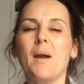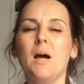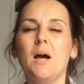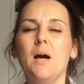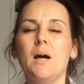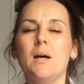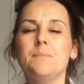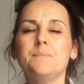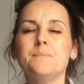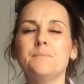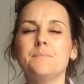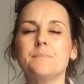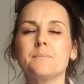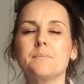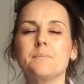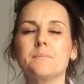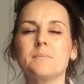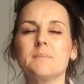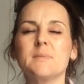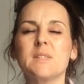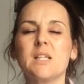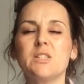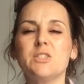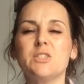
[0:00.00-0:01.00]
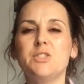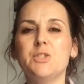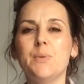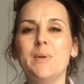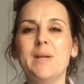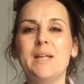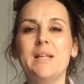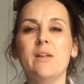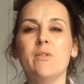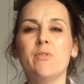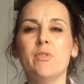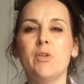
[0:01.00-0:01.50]
um,
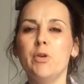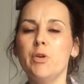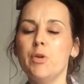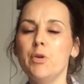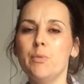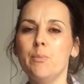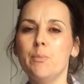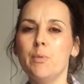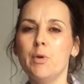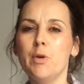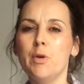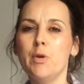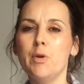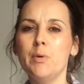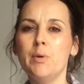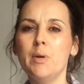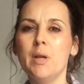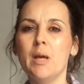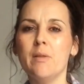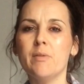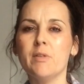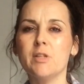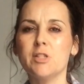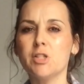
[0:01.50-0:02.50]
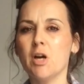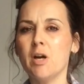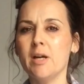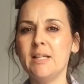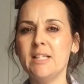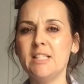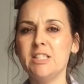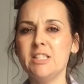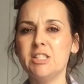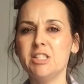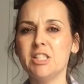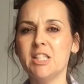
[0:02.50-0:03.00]
doing the new moon, the
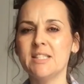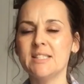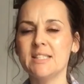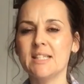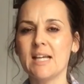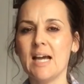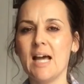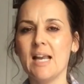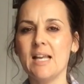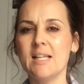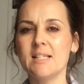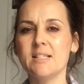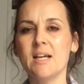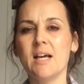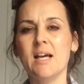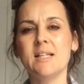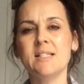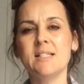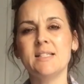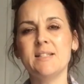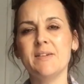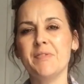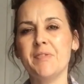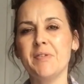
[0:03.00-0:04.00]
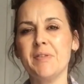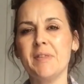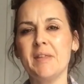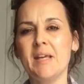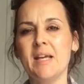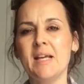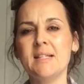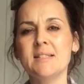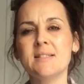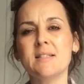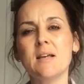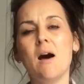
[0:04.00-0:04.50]
Chinese gender calendar, and different
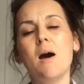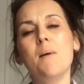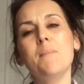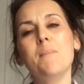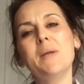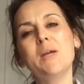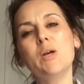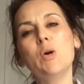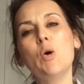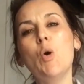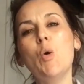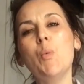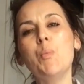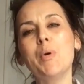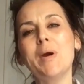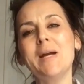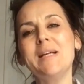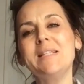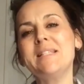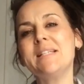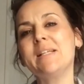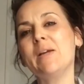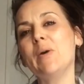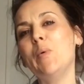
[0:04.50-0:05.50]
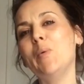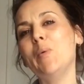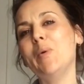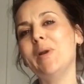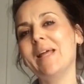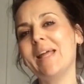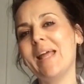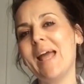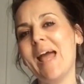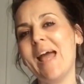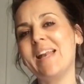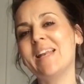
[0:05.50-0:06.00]
things. I'm incorporating it all
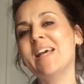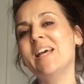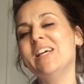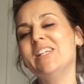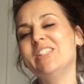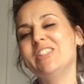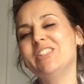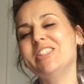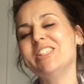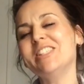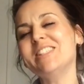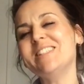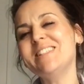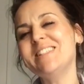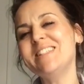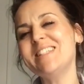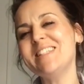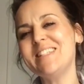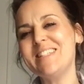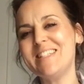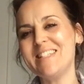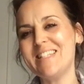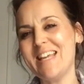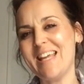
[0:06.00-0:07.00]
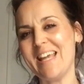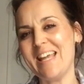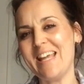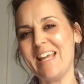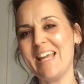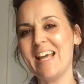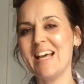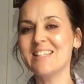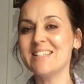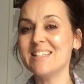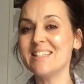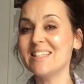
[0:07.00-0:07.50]
again just to
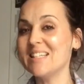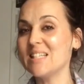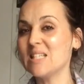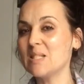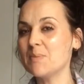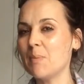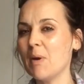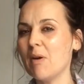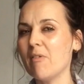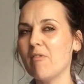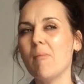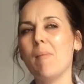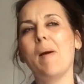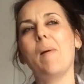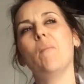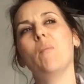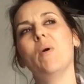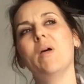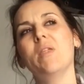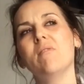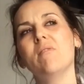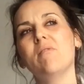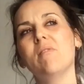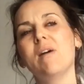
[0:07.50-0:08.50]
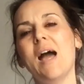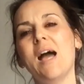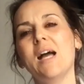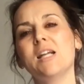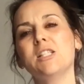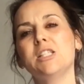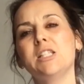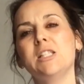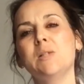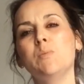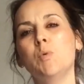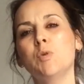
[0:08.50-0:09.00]
see as an experiment whether it
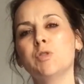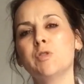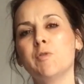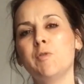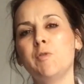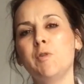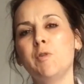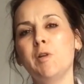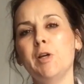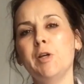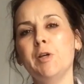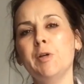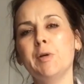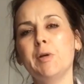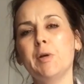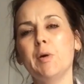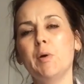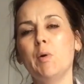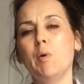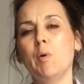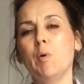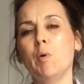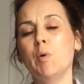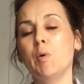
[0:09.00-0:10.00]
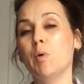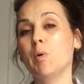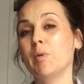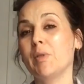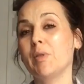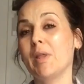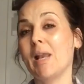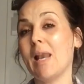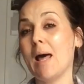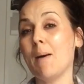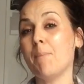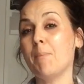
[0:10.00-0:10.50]
actually was fluke or
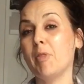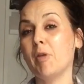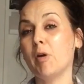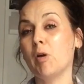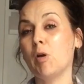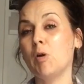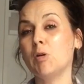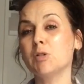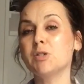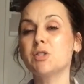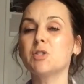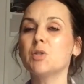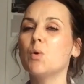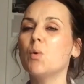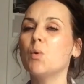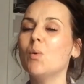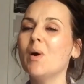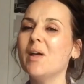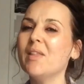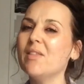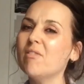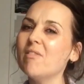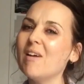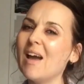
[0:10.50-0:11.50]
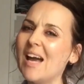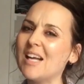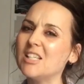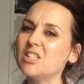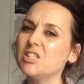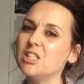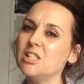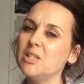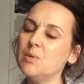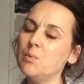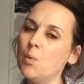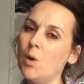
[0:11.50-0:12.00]
the lap of the gods or whether it
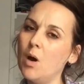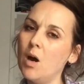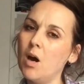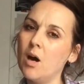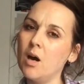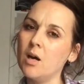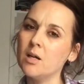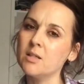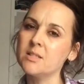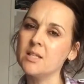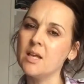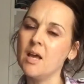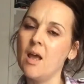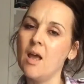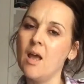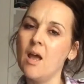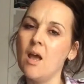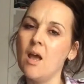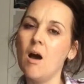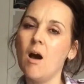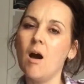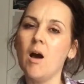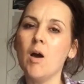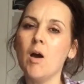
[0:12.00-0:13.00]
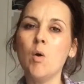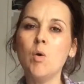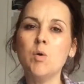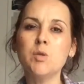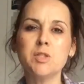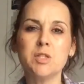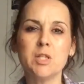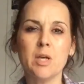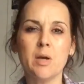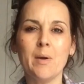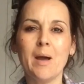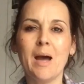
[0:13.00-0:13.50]
actually worked. I
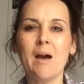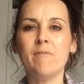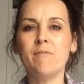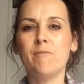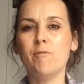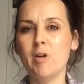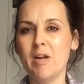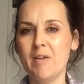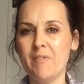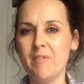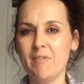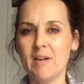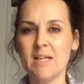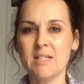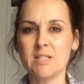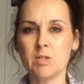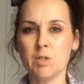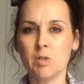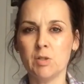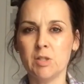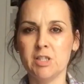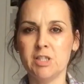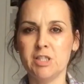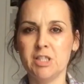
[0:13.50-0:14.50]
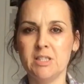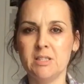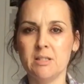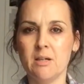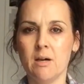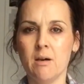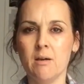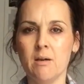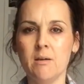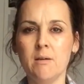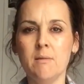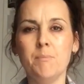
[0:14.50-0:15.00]
also have reflexology
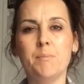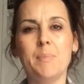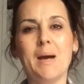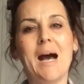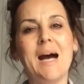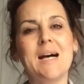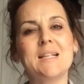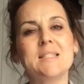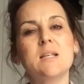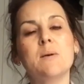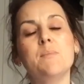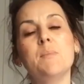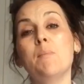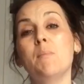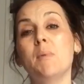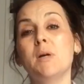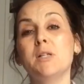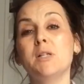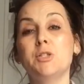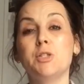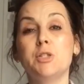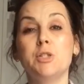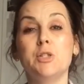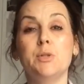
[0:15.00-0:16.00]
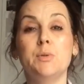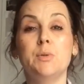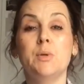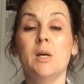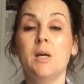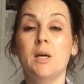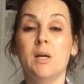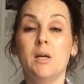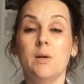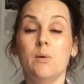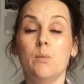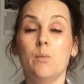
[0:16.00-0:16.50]
done, but as I'm in my two
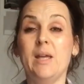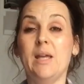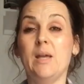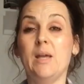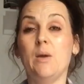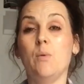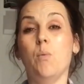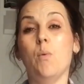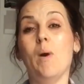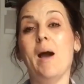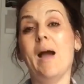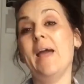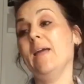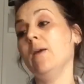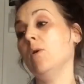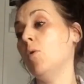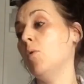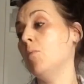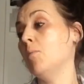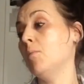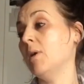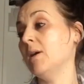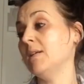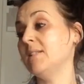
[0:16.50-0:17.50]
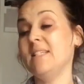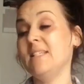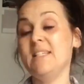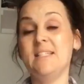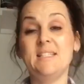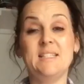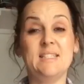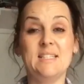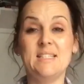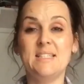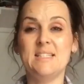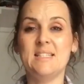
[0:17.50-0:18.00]
week way or my
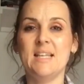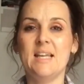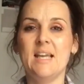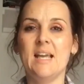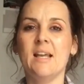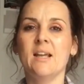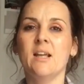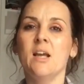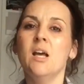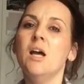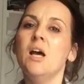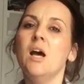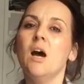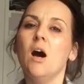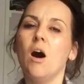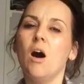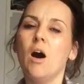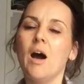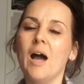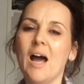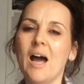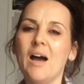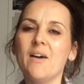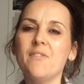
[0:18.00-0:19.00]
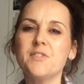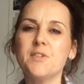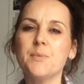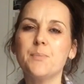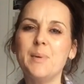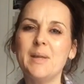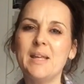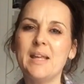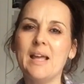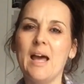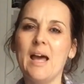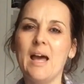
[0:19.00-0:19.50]
TTCing, I have to
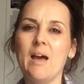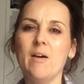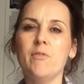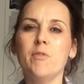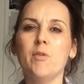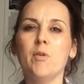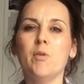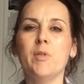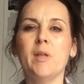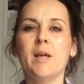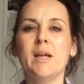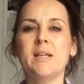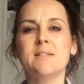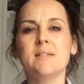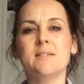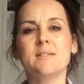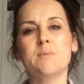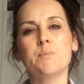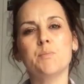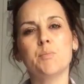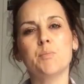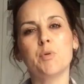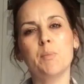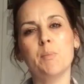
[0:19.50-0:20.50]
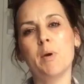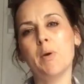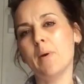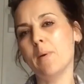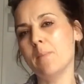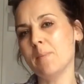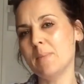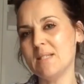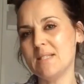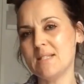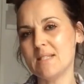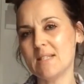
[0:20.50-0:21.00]
be careful that it doesn't promote
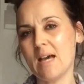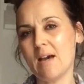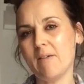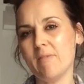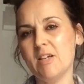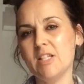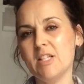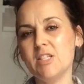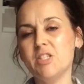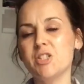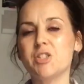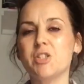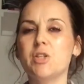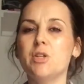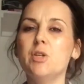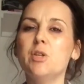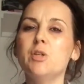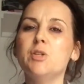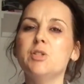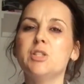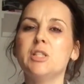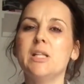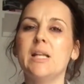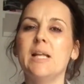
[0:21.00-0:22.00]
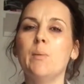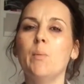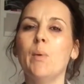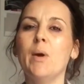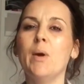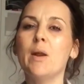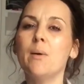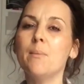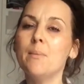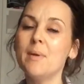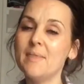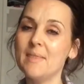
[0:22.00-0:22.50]
a miscarriage. So, usually,
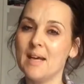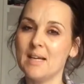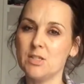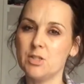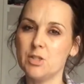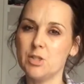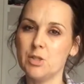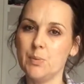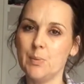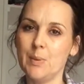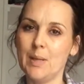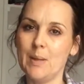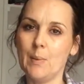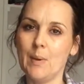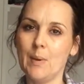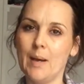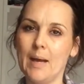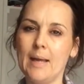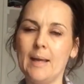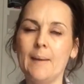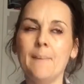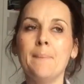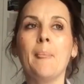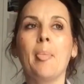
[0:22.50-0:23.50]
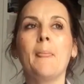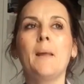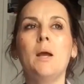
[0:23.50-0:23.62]
when I'm in that two week wait